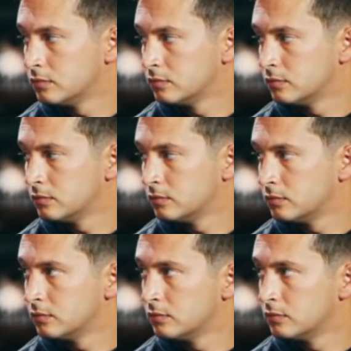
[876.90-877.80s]

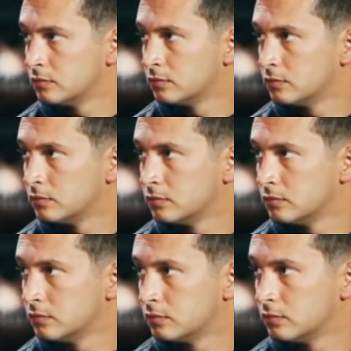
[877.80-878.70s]

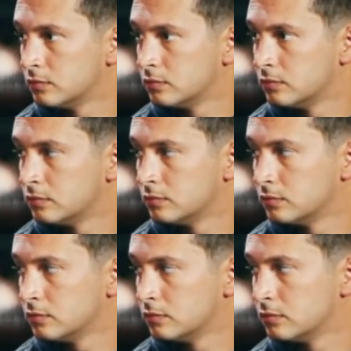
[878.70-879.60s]

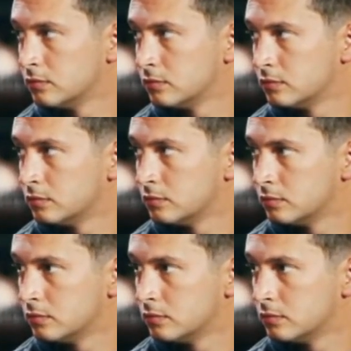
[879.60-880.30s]
No words are spoken by the person on screen.